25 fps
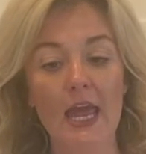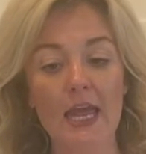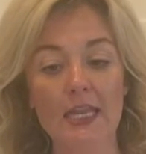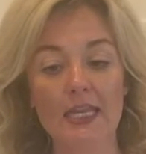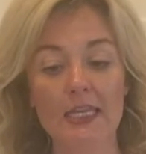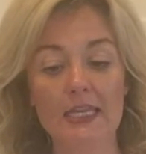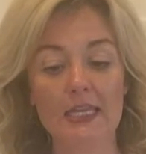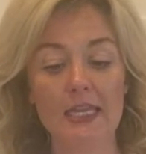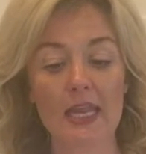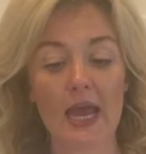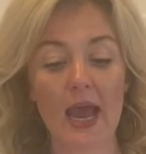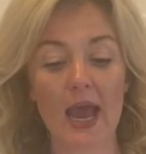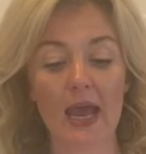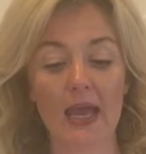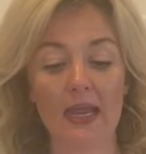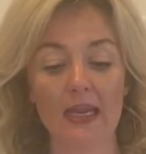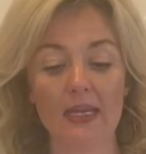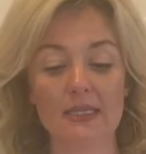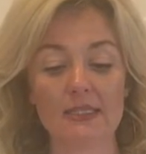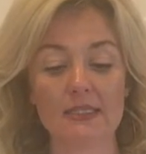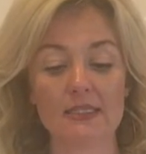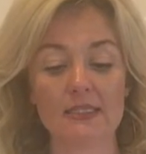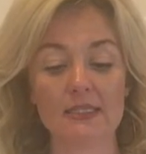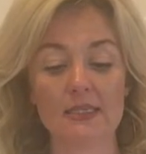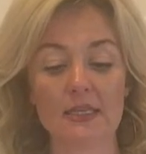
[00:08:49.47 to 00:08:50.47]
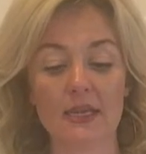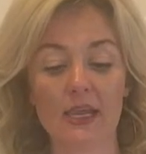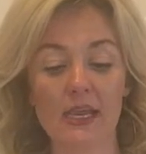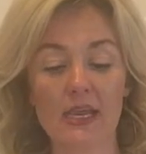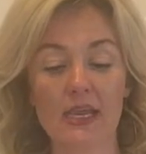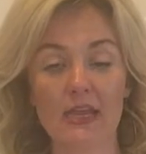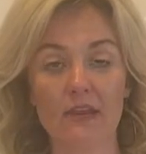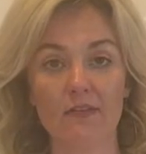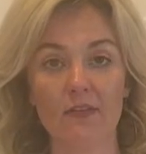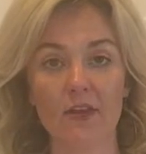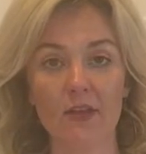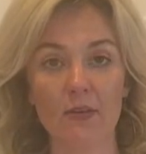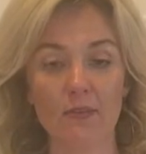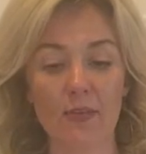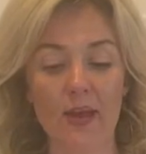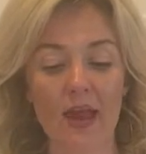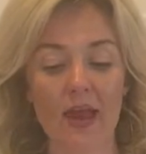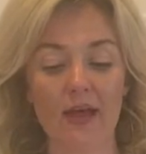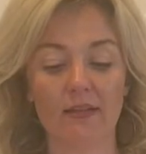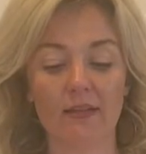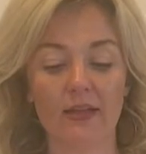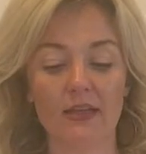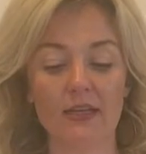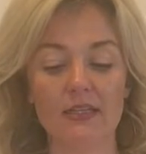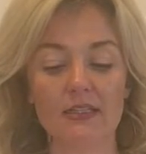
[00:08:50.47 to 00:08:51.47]
nice, even
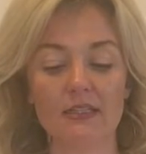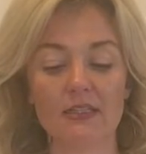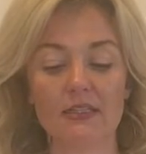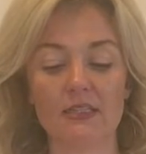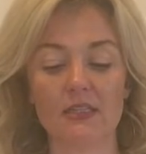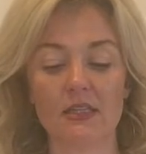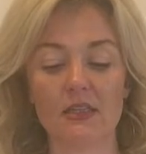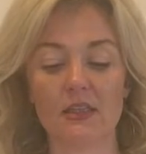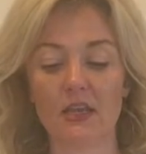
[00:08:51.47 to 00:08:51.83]
balance.